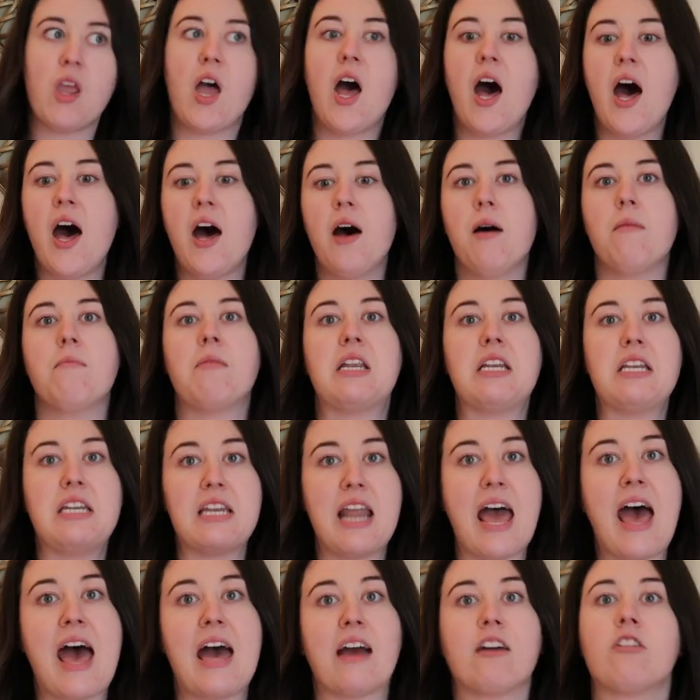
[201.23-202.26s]
Um,
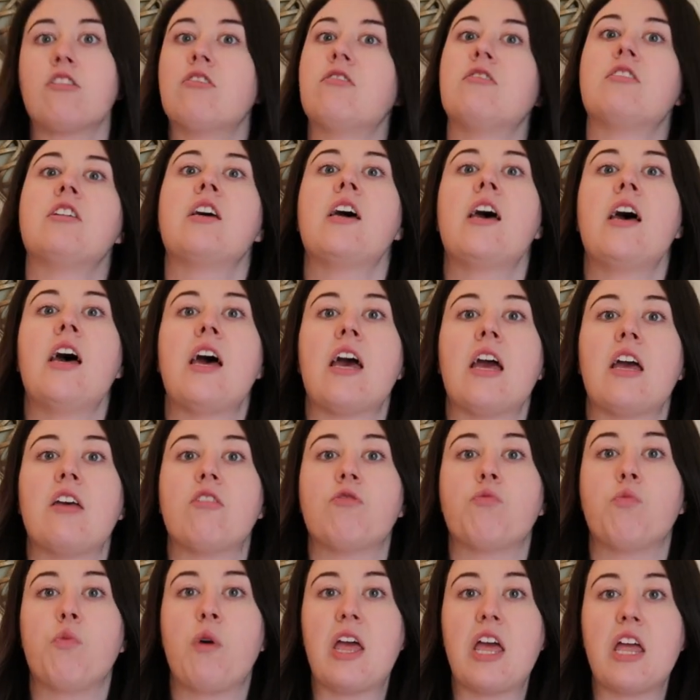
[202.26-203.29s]
next
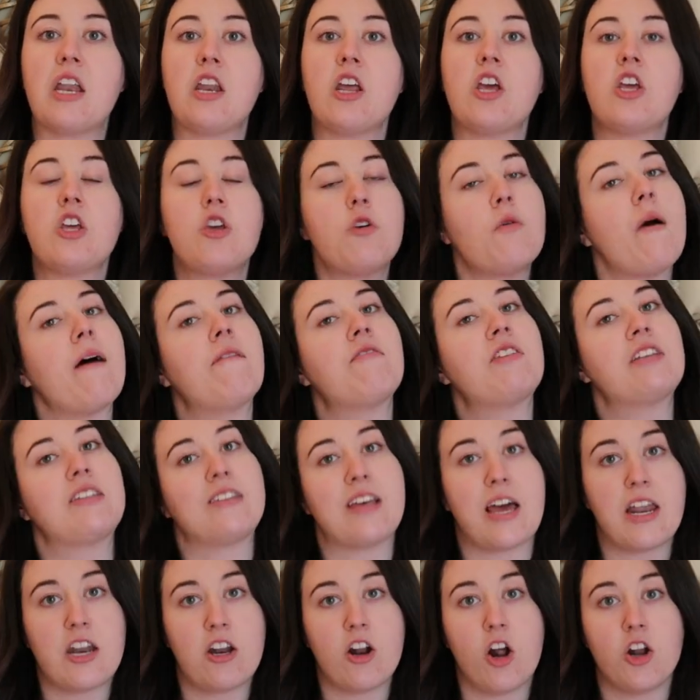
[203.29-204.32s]
is when you have
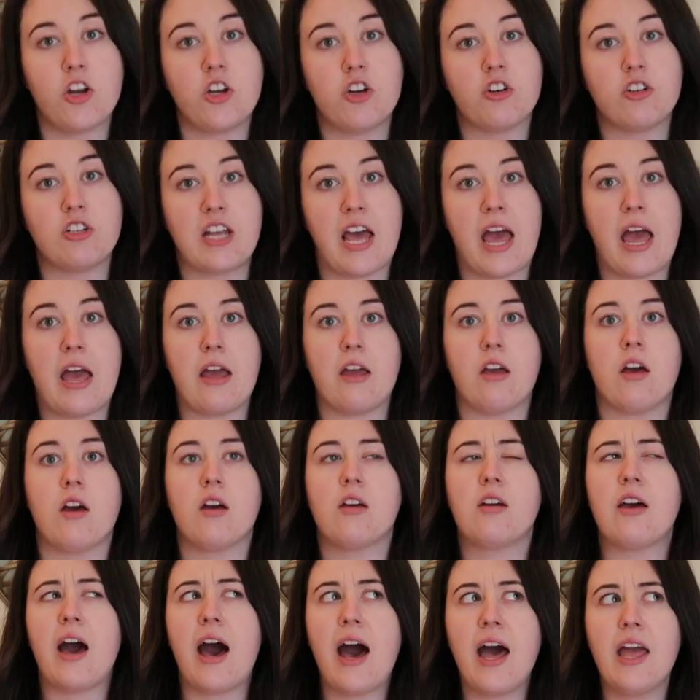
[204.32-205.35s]
decided on your day,
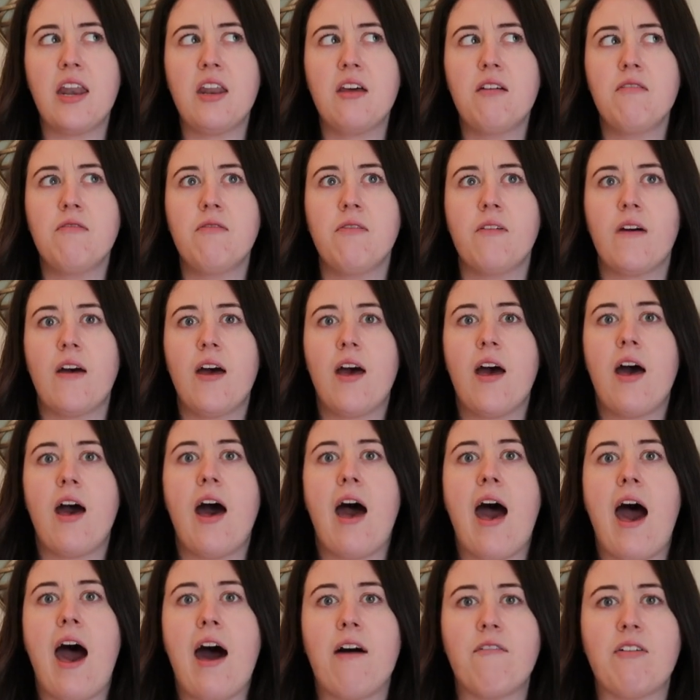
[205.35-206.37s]
kind of
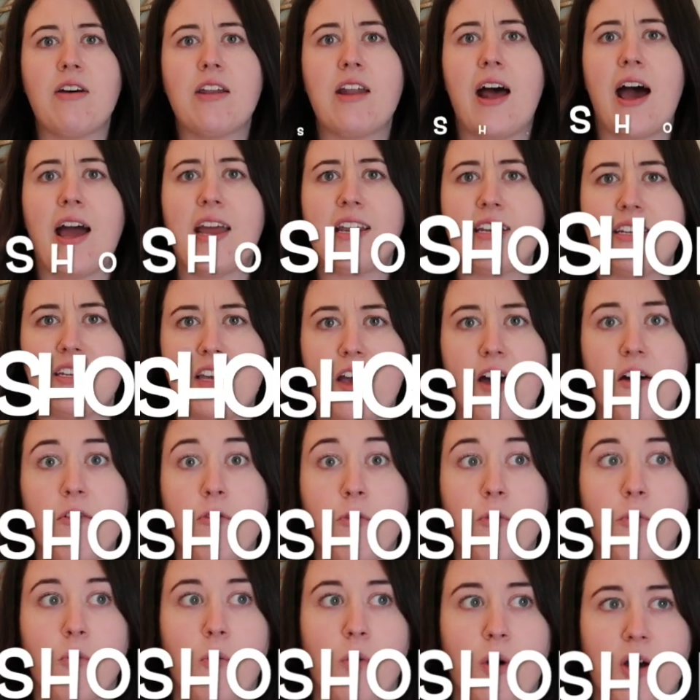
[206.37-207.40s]
have an idea
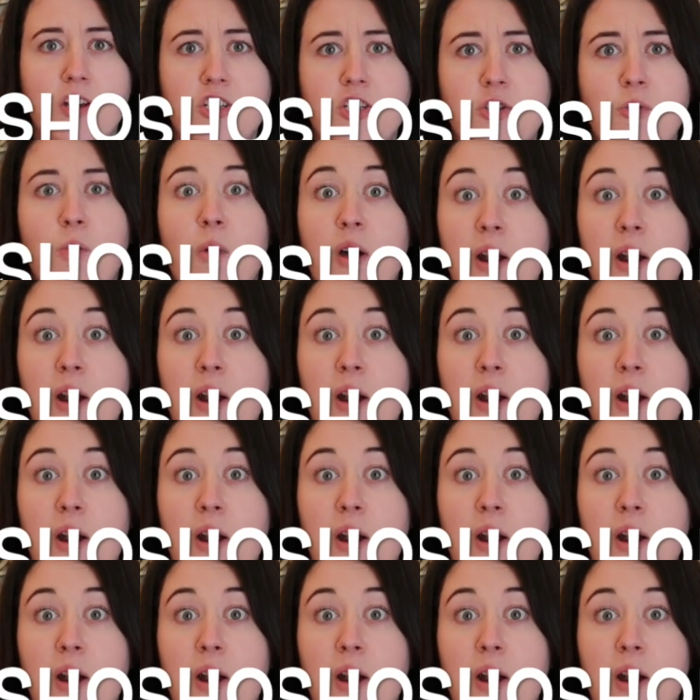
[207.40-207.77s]
of what you